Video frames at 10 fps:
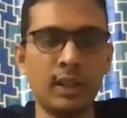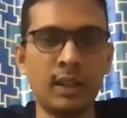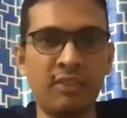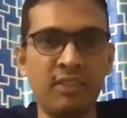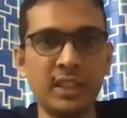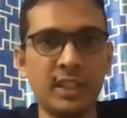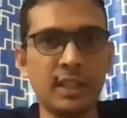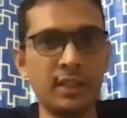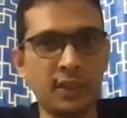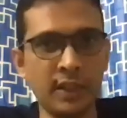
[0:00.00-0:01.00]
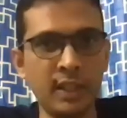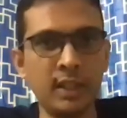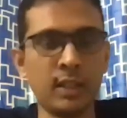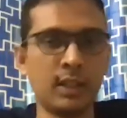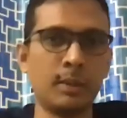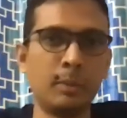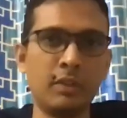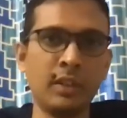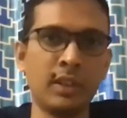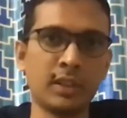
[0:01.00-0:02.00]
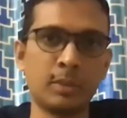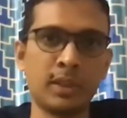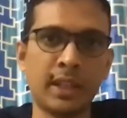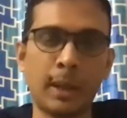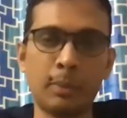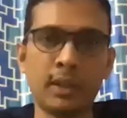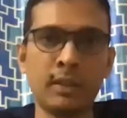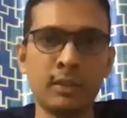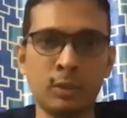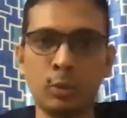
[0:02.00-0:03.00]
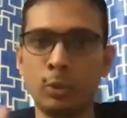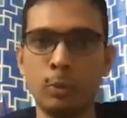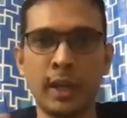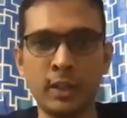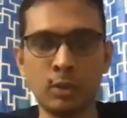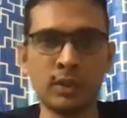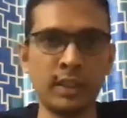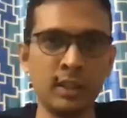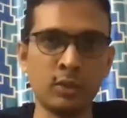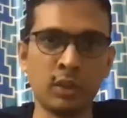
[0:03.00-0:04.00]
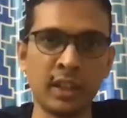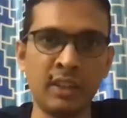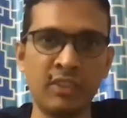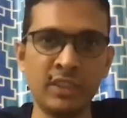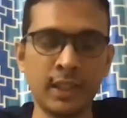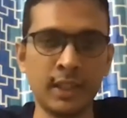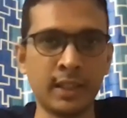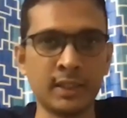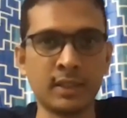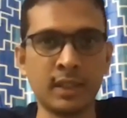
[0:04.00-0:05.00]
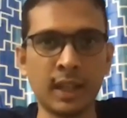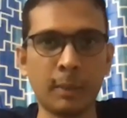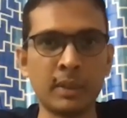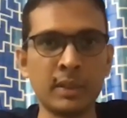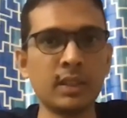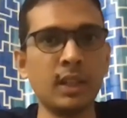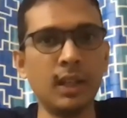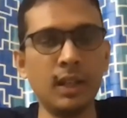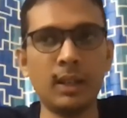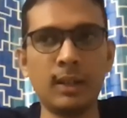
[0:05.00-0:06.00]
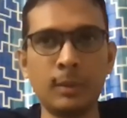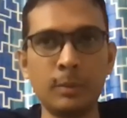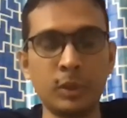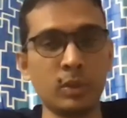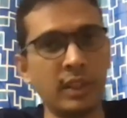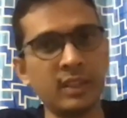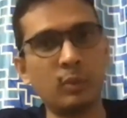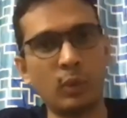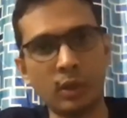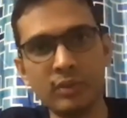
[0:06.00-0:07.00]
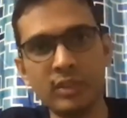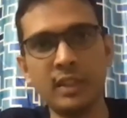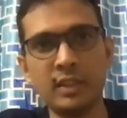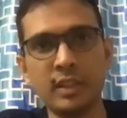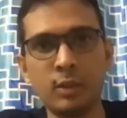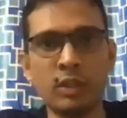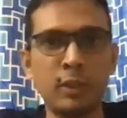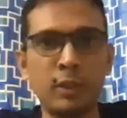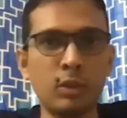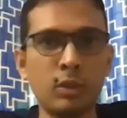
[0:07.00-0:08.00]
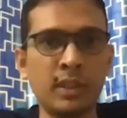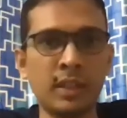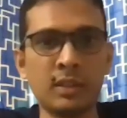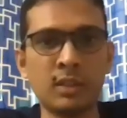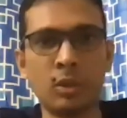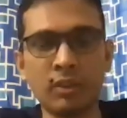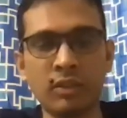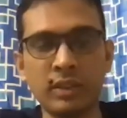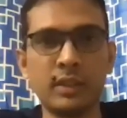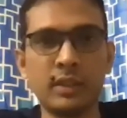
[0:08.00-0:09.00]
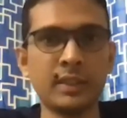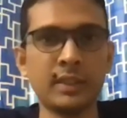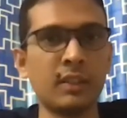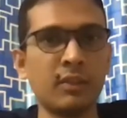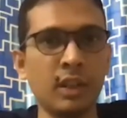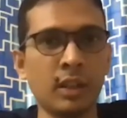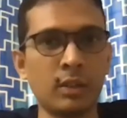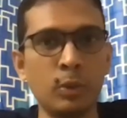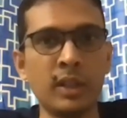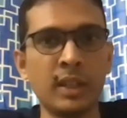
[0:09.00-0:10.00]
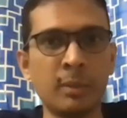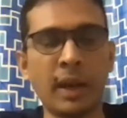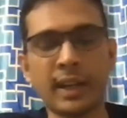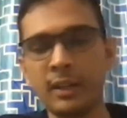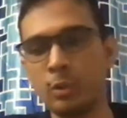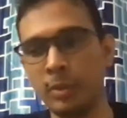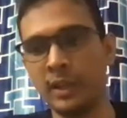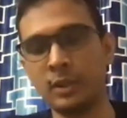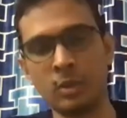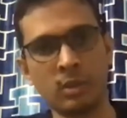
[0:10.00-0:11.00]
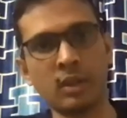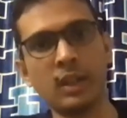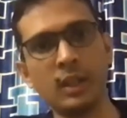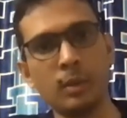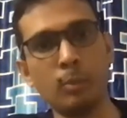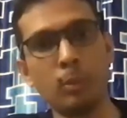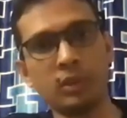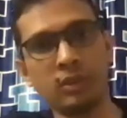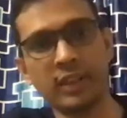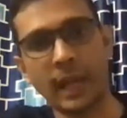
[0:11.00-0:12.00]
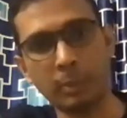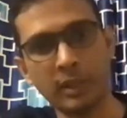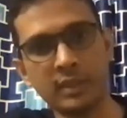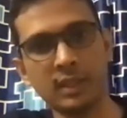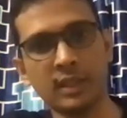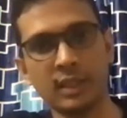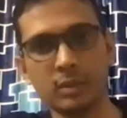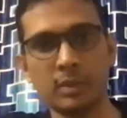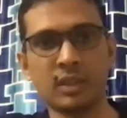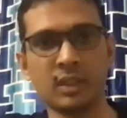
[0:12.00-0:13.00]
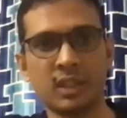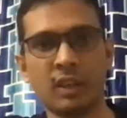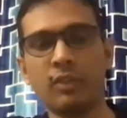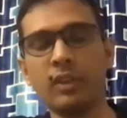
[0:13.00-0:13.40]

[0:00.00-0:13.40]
physical shield between customer and captain, so to make sure that there is not any physical touch that happens. So that is one of the initiatives that we took, but there is a lot of other things that we are doing in backend to make sure both our captains and customers are safe.